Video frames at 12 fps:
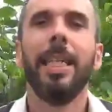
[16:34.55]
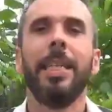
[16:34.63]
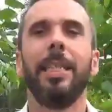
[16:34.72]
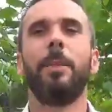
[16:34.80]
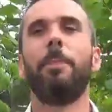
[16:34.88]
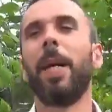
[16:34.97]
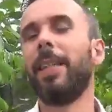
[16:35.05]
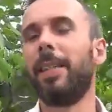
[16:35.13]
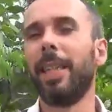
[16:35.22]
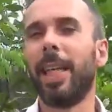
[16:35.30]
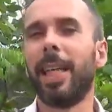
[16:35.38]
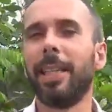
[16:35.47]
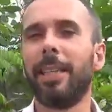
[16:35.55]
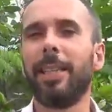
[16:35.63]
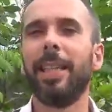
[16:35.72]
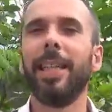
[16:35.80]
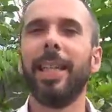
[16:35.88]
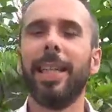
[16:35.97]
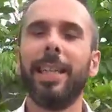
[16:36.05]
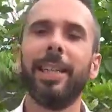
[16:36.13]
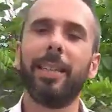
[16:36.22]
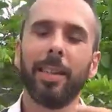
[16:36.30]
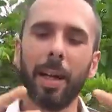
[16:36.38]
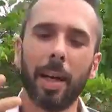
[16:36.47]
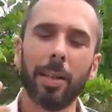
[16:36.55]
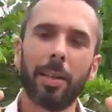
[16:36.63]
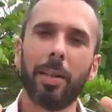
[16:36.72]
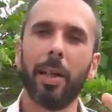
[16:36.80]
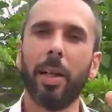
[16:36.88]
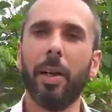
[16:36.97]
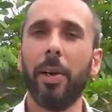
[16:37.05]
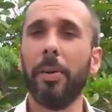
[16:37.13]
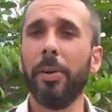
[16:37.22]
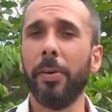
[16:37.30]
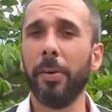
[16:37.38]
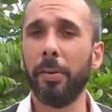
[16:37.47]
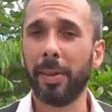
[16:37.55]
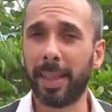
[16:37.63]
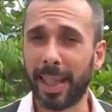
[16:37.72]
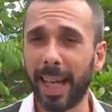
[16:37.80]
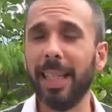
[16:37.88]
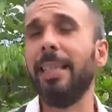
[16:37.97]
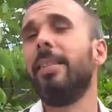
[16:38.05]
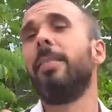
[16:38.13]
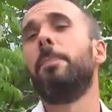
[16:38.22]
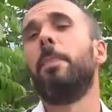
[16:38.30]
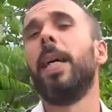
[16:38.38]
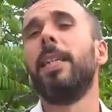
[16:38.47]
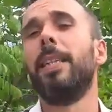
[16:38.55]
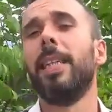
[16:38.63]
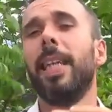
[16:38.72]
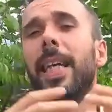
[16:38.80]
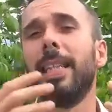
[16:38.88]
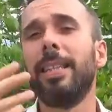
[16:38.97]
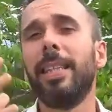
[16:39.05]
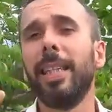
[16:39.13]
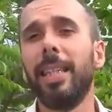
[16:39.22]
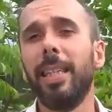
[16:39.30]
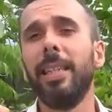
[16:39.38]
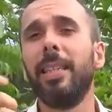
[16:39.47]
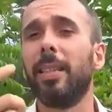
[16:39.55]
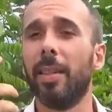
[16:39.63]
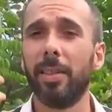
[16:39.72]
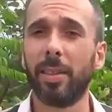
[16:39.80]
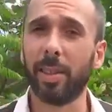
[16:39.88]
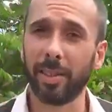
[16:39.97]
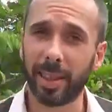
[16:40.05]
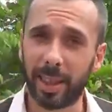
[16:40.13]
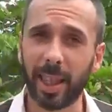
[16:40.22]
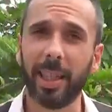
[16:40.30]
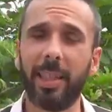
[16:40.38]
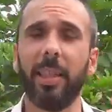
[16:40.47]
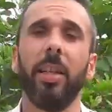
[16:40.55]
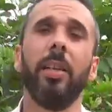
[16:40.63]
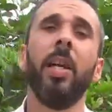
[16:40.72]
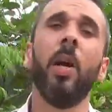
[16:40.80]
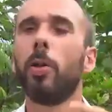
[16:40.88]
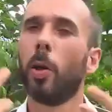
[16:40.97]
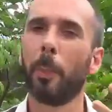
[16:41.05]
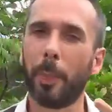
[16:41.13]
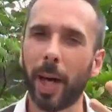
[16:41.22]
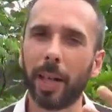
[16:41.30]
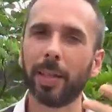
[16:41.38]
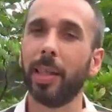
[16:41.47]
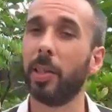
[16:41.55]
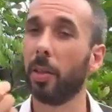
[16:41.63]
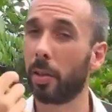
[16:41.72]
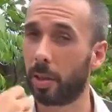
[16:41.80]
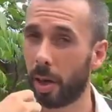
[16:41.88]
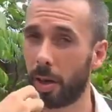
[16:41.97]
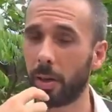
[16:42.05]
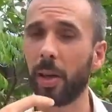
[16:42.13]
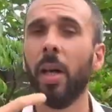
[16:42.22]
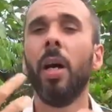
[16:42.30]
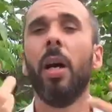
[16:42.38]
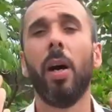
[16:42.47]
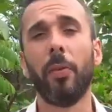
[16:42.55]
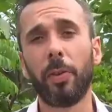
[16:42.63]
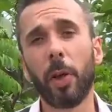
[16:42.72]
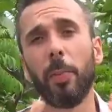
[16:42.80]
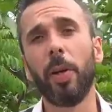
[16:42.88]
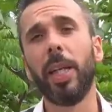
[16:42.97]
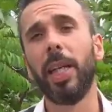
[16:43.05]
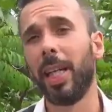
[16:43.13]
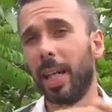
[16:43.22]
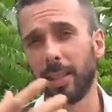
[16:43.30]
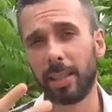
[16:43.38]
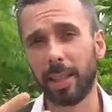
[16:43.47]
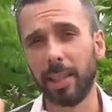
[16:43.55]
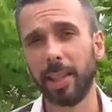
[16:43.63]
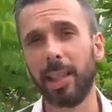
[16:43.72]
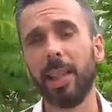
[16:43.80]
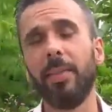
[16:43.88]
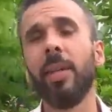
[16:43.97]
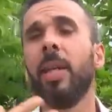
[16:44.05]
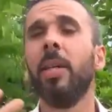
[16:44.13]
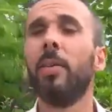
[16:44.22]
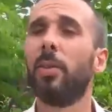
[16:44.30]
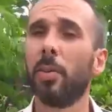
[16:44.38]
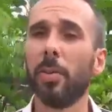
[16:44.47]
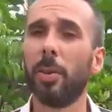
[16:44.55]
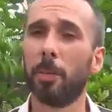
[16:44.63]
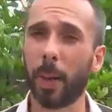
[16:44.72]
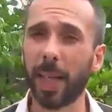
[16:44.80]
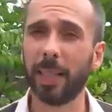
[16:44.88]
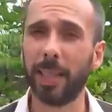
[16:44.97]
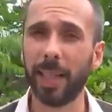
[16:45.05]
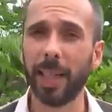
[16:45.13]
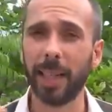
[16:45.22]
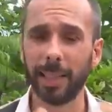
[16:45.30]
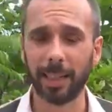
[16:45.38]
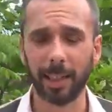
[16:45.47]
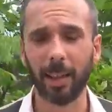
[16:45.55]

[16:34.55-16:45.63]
Spiciness is not a taste, spiciness is a sensation. Other parts than your tongue of your body are sensitive to spiciness.